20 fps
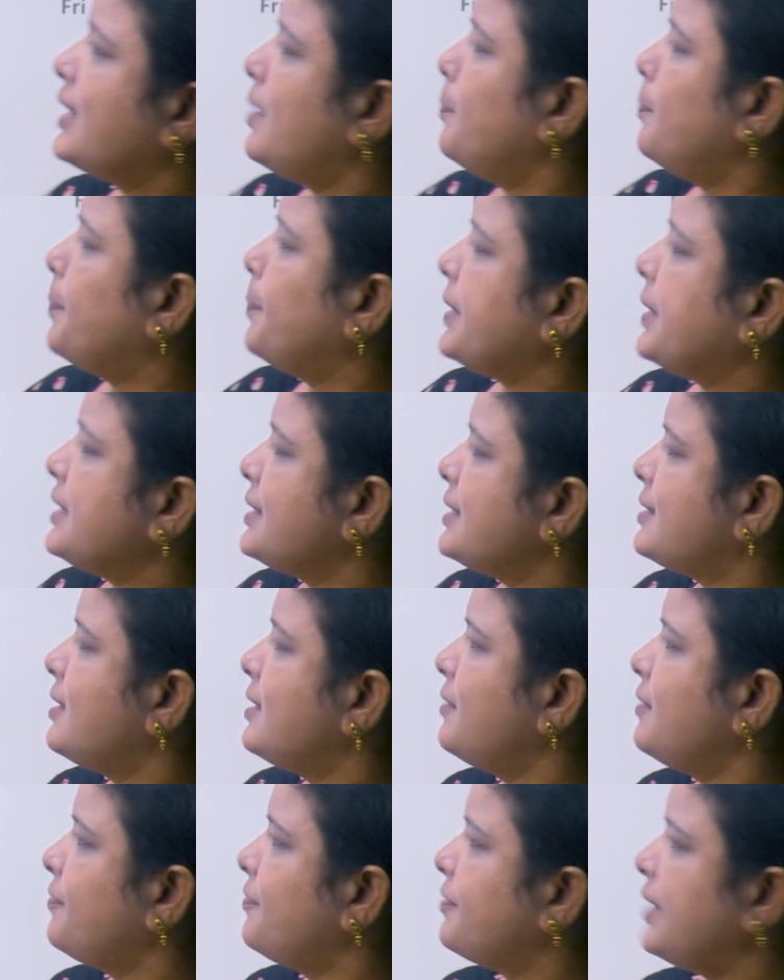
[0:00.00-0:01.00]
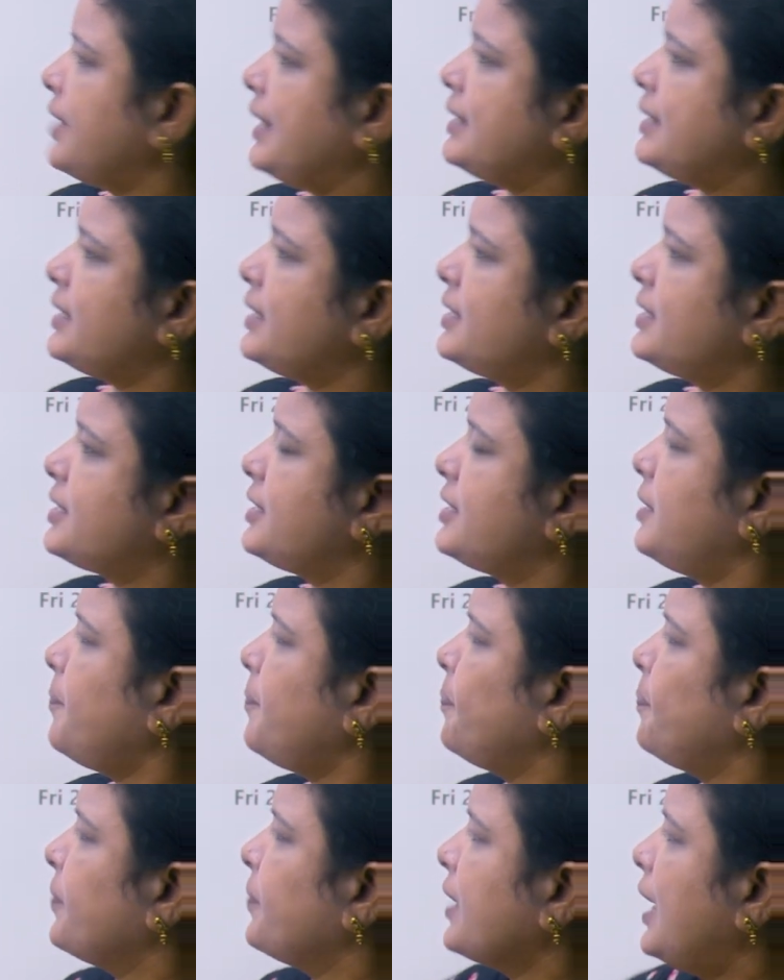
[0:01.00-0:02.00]
comprises of right
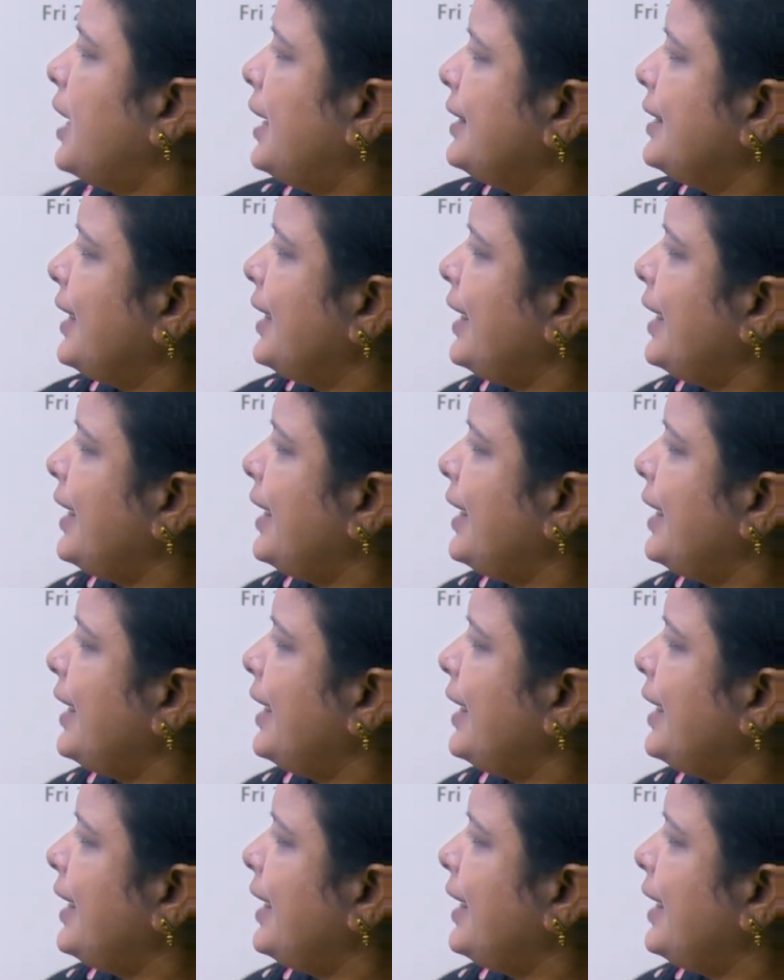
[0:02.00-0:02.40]
atrium and